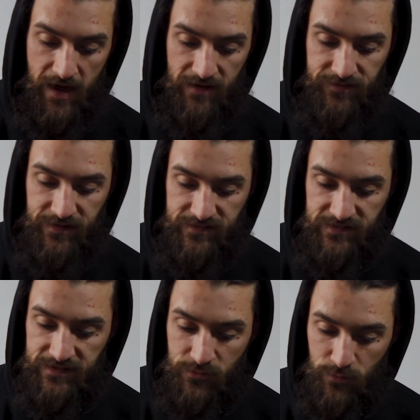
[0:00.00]
have this
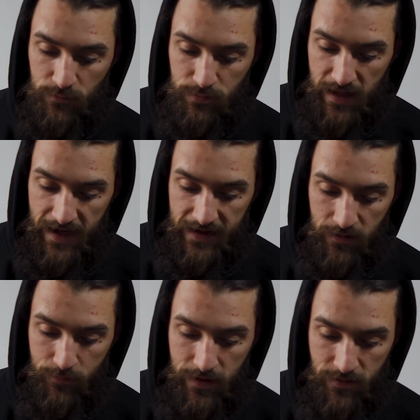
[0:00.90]
little
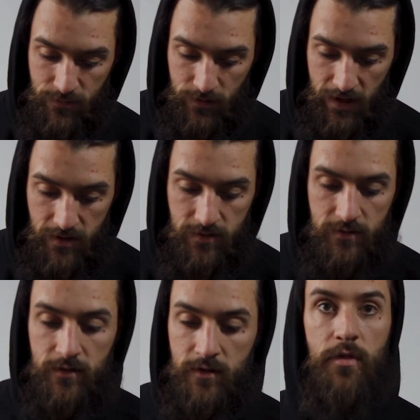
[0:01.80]
black pencil case
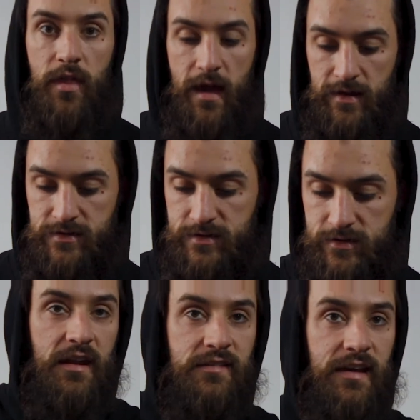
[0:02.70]
that
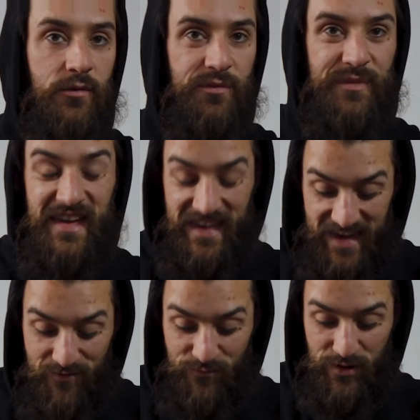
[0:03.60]
I take with me
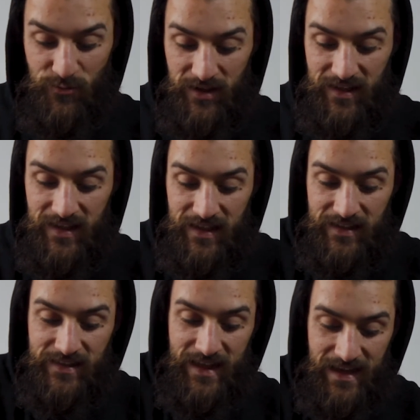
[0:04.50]
everywhere
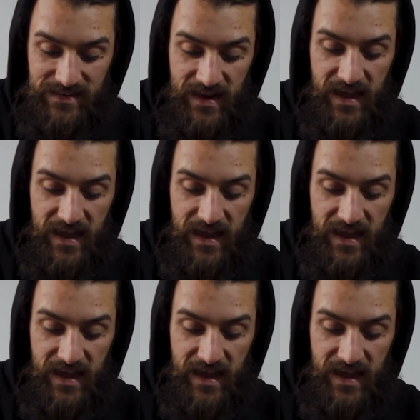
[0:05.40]
that has